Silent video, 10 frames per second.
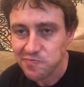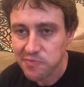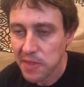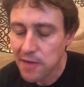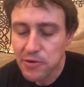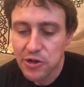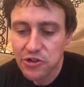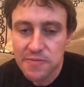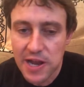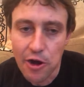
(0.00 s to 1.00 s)
how about
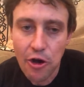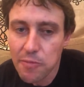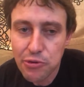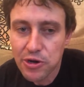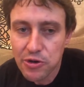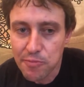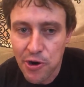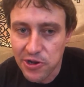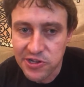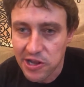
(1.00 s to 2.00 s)
eliminate all political
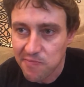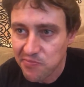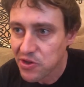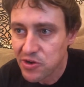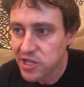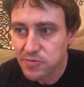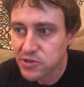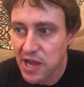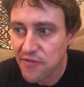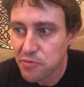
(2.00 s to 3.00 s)
parties? Like, you're not supposed to
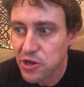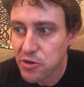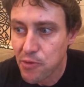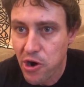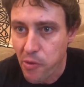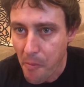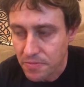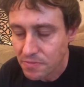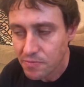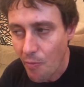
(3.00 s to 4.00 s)
have a political party.
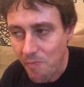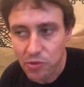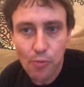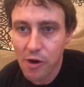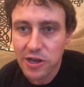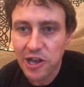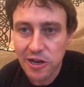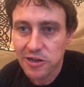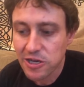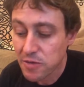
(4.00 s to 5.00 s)
Why can't
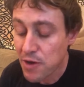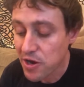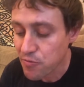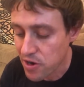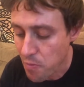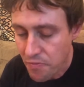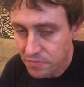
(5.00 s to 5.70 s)
an independent win?